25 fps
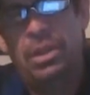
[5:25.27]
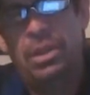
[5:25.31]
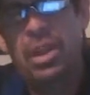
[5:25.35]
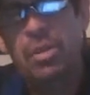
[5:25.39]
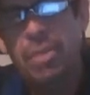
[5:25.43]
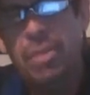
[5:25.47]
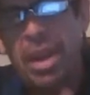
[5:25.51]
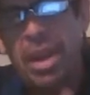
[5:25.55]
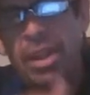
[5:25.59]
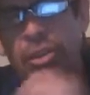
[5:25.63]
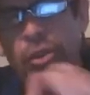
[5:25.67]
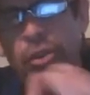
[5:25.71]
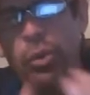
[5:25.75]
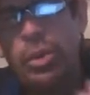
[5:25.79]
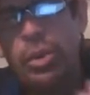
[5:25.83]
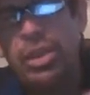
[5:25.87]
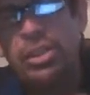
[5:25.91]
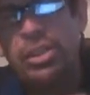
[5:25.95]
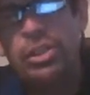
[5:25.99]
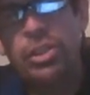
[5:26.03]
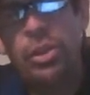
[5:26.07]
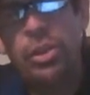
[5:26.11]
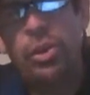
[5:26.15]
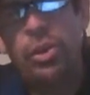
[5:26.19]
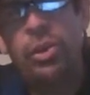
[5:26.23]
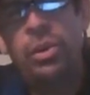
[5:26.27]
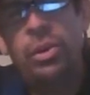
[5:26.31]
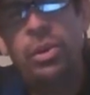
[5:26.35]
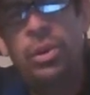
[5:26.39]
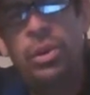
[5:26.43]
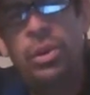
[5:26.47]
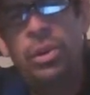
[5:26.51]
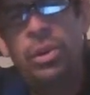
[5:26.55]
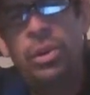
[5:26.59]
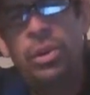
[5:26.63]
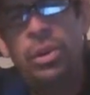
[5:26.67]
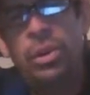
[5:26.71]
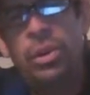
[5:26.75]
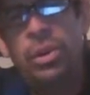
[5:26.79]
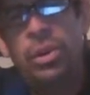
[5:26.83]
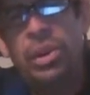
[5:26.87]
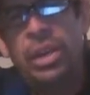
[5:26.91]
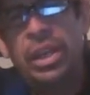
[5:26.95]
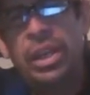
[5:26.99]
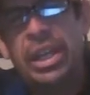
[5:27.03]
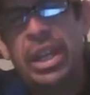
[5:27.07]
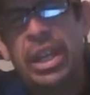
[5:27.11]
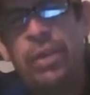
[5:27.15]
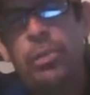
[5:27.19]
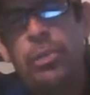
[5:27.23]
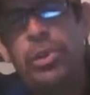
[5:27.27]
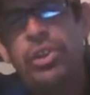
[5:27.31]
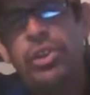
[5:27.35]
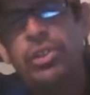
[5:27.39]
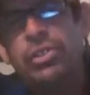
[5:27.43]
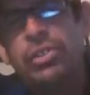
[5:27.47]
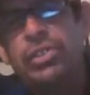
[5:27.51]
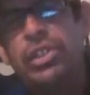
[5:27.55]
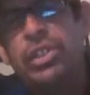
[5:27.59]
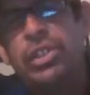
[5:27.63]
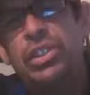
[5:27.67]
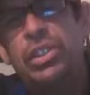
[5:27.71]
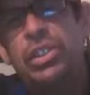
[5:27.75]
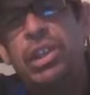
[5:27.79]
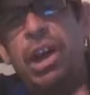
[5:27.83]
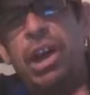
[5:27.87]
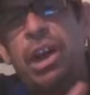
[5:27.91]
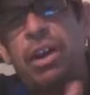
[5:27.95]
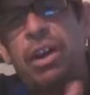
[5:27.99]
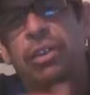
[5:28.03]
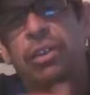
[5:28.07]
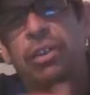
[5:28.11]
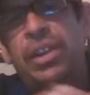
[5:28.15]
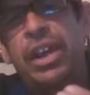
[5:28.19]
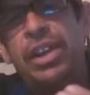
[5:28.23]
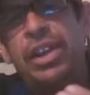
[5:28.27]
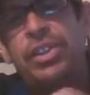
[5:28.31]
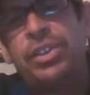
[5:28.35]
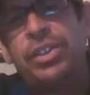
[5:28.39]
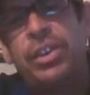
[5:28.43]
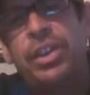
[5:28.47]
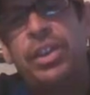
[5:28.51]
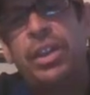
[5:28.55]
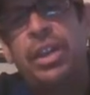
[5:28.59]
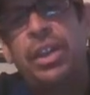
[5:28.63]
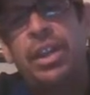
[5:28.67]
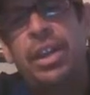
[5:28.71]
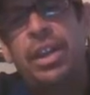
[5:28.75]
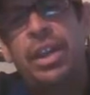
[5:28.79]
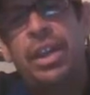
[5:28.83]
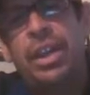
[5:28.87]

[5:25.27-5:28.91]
And by doing so, can we use this law of nature